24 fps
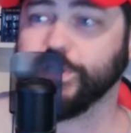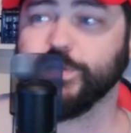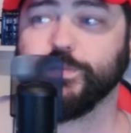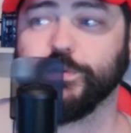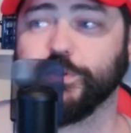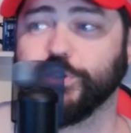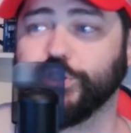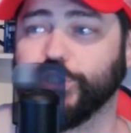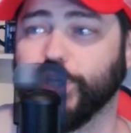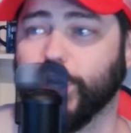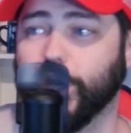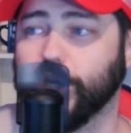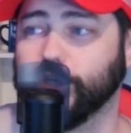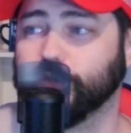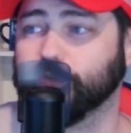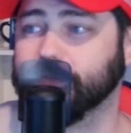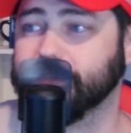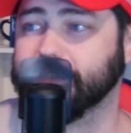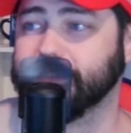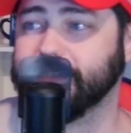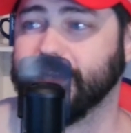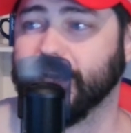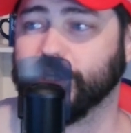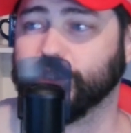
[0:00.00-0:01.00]
charged with
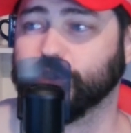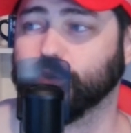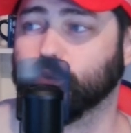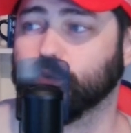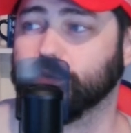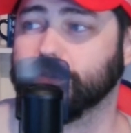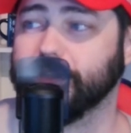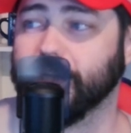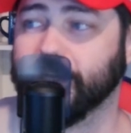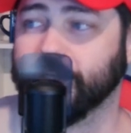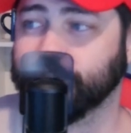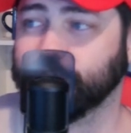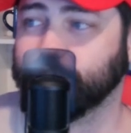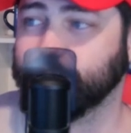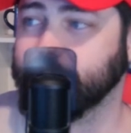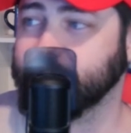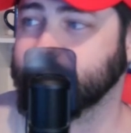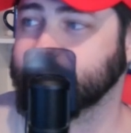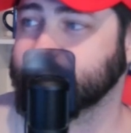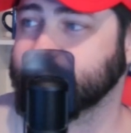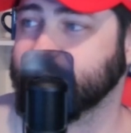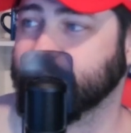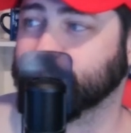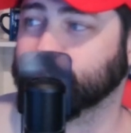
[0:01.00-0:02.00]
sexual touching,
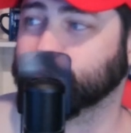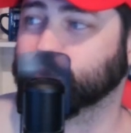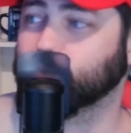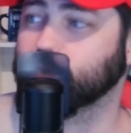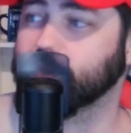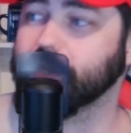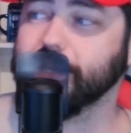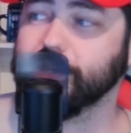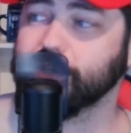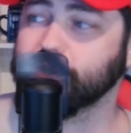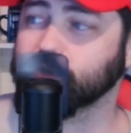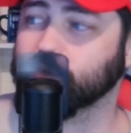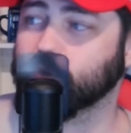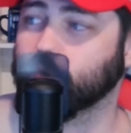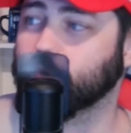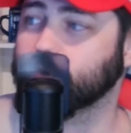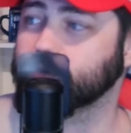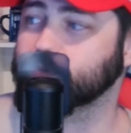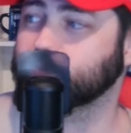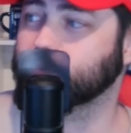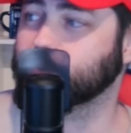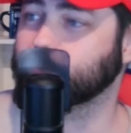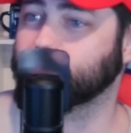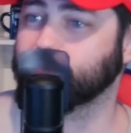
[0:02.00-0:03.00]
sexual
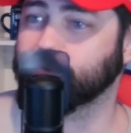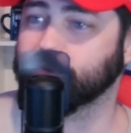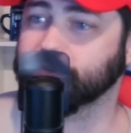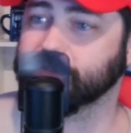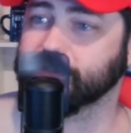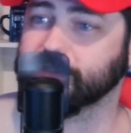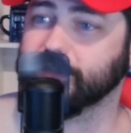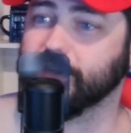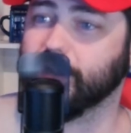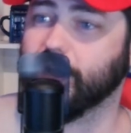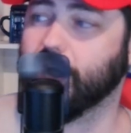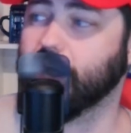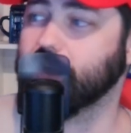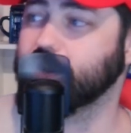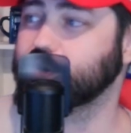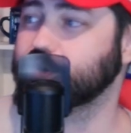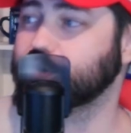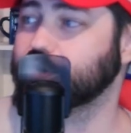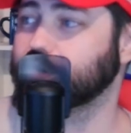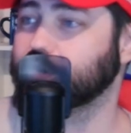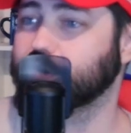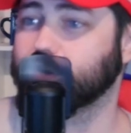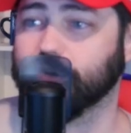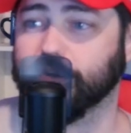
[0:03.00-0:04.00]
intercourse with a person
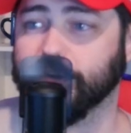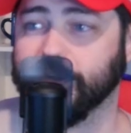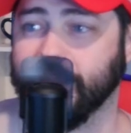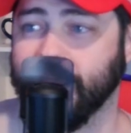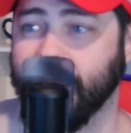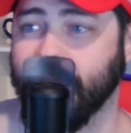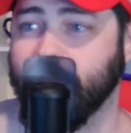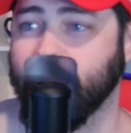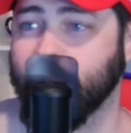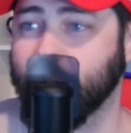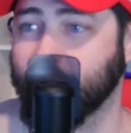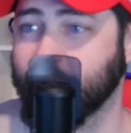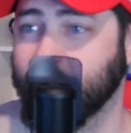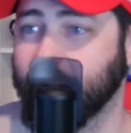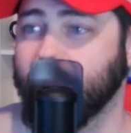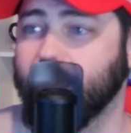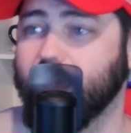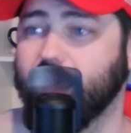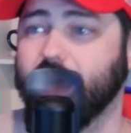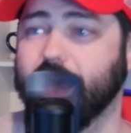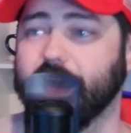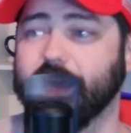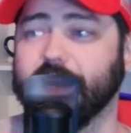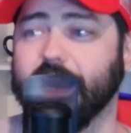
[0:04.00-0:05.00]
under her care,
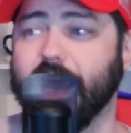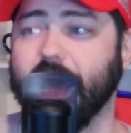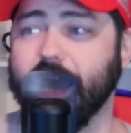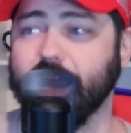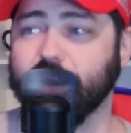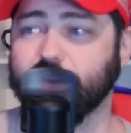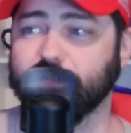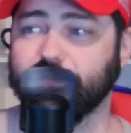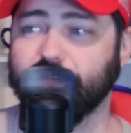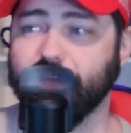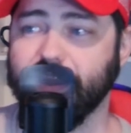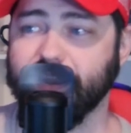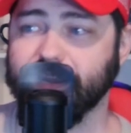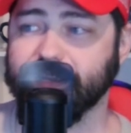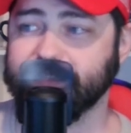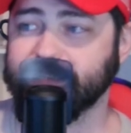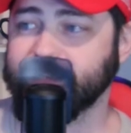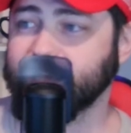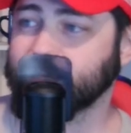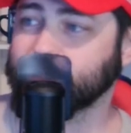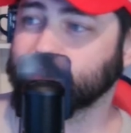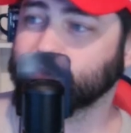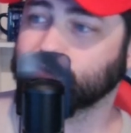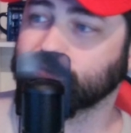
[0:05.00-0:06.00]
and aggravated
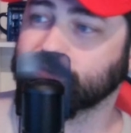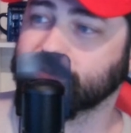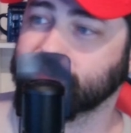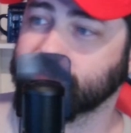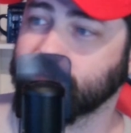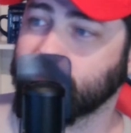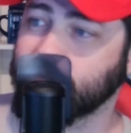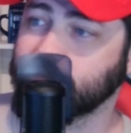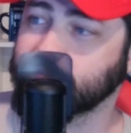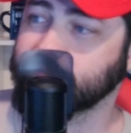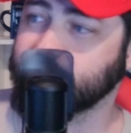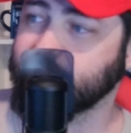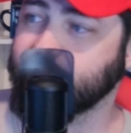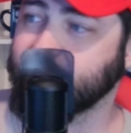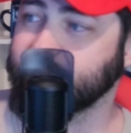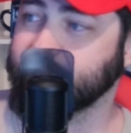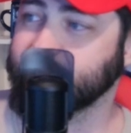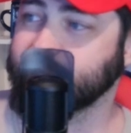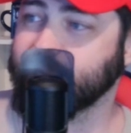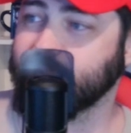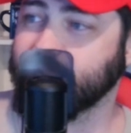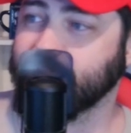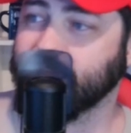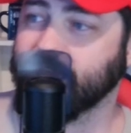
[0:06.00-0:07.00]
sexual assault,
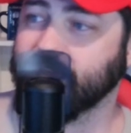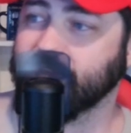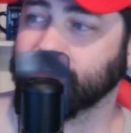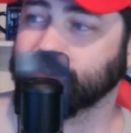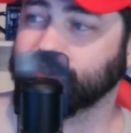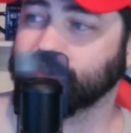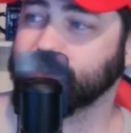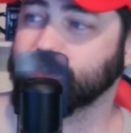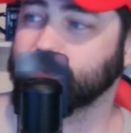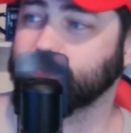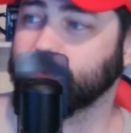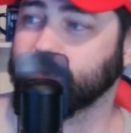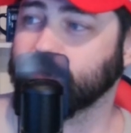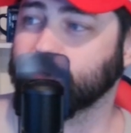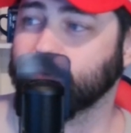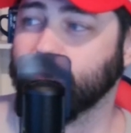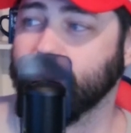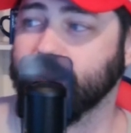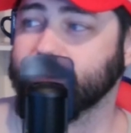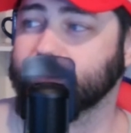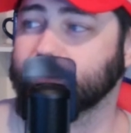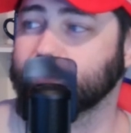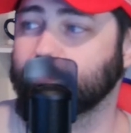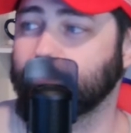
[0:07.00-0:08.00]
and she's been
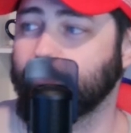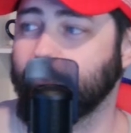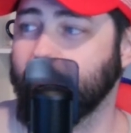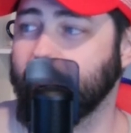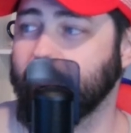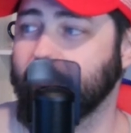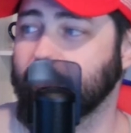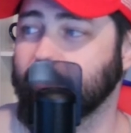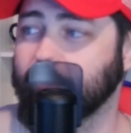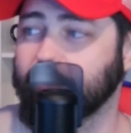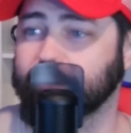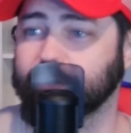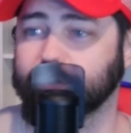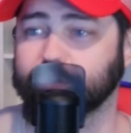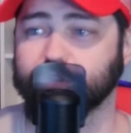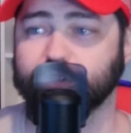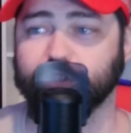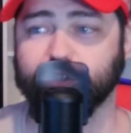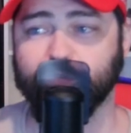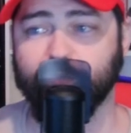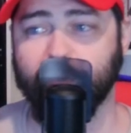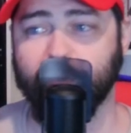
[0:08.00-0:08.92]
granted bail under strict